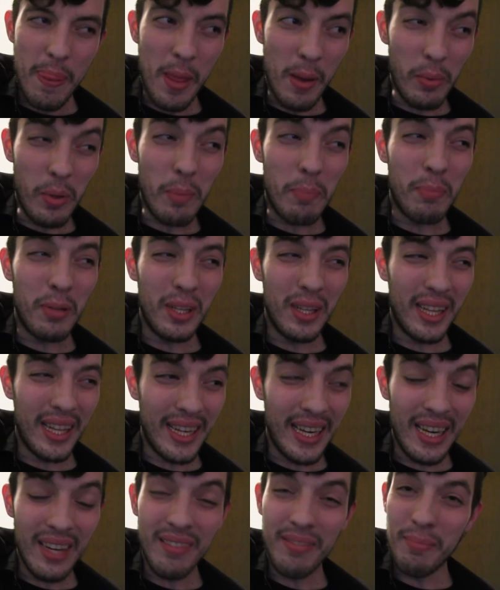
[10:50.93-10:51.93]
There were
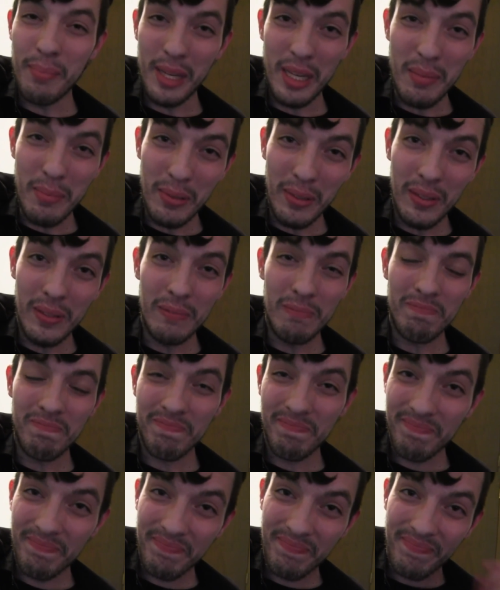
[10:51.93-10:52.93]
plenty of people
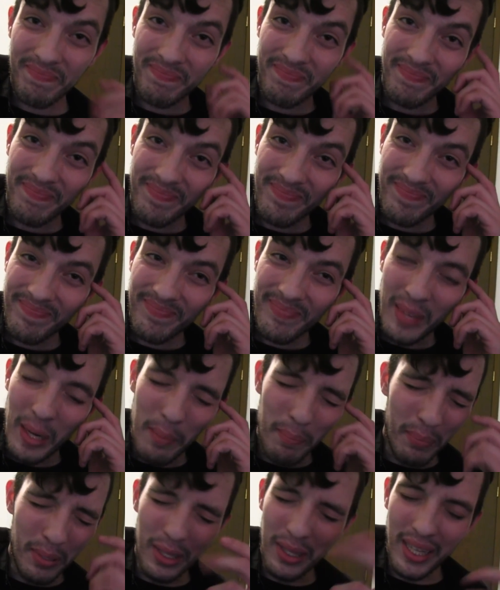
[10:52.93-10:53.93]

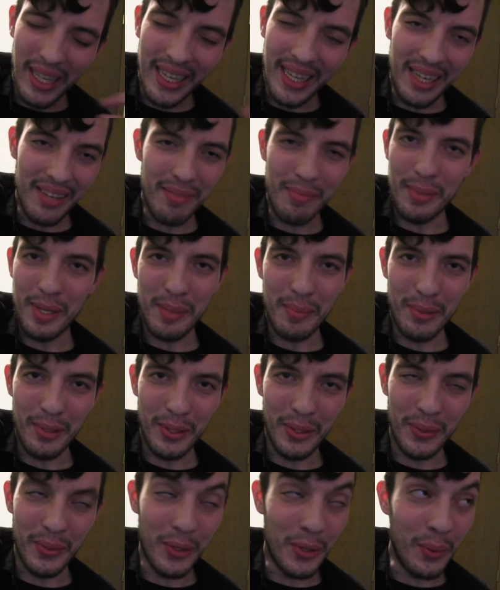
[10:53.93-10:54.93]

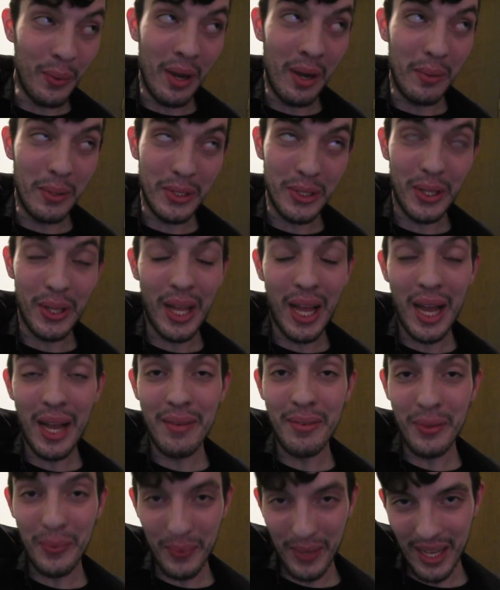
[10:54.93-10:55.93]
who knew I was
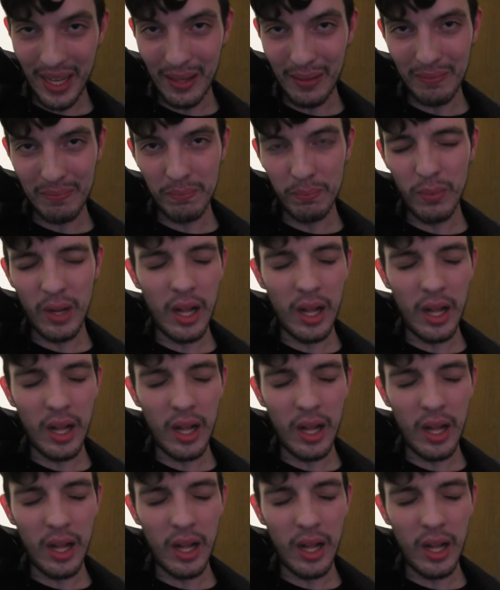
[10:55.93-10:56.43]
alive and well.